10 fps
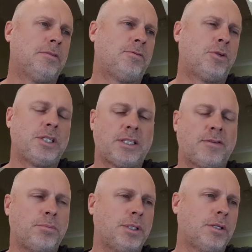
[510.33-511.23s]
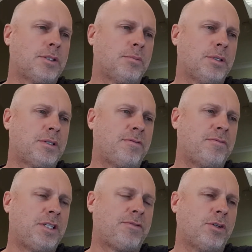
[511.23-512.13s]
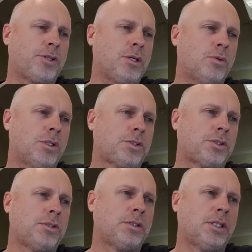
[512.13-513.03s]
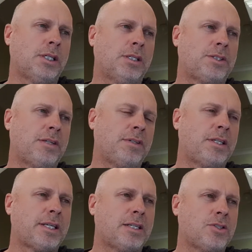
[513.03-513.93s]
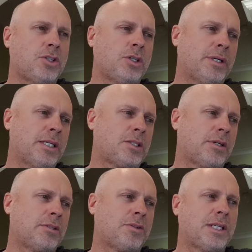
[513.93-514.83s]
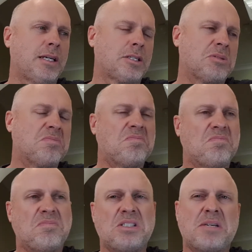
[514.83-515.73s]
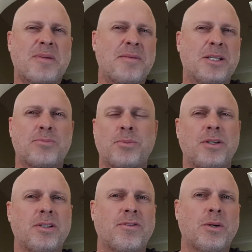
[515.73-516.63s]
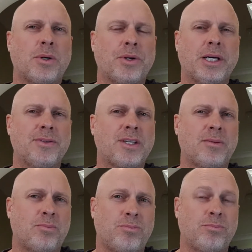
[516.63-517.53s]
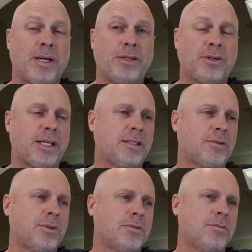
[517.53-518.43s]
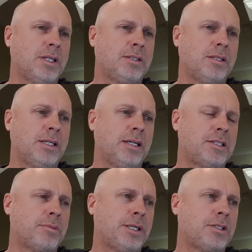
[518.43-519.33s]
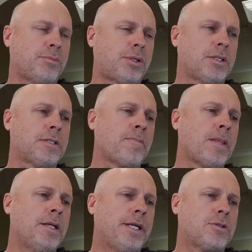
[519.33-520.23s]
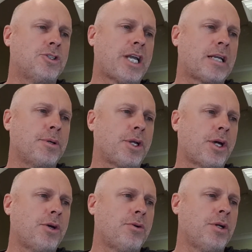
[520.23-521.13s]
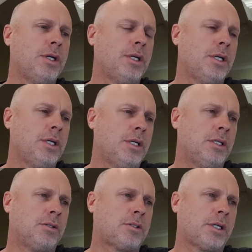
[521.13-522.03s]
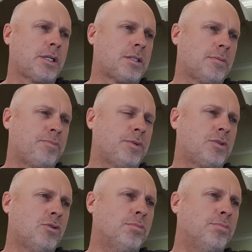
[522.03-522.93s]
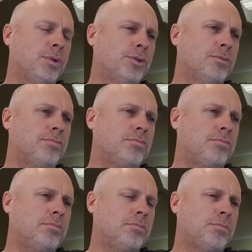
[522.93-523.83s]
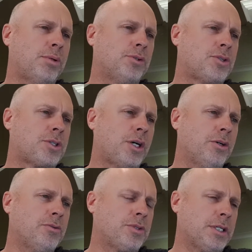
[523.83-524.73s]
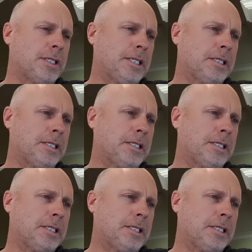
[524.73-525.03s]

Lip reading: 47mm. It's a different looking watch. 70,000 US to 100,000. Yeah, maybe it's probably not very well known, so it may not get that estimation price. Next one, Jacob & Co. Looks like it's all blue stones and